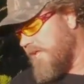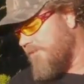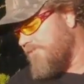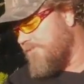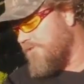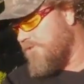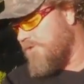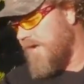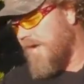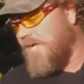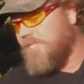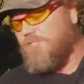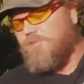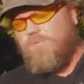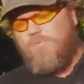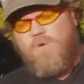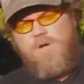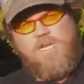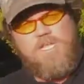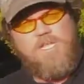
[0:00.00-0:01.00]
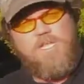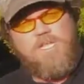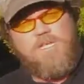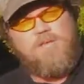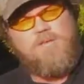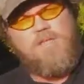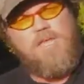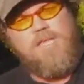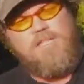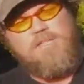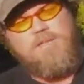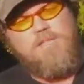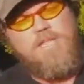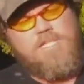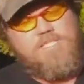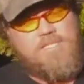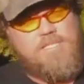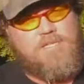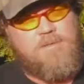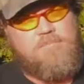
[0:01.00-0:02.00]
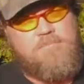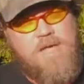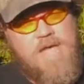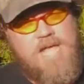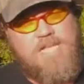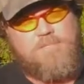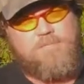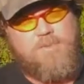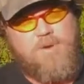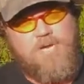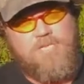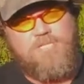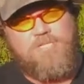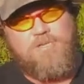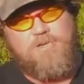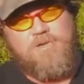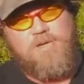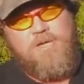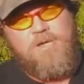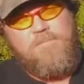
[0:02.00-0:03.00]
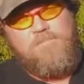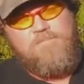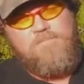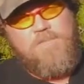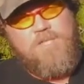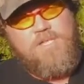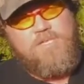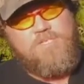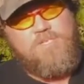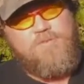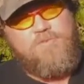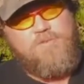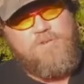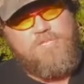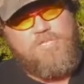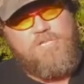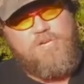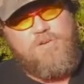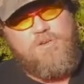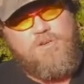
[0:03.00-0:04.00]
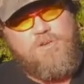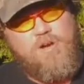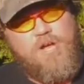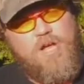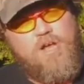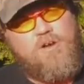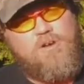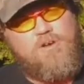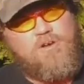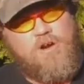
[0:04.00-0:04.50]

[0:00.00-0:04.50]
if you guys are running it, at the, that's at the max pressure. So if you're shooting your 100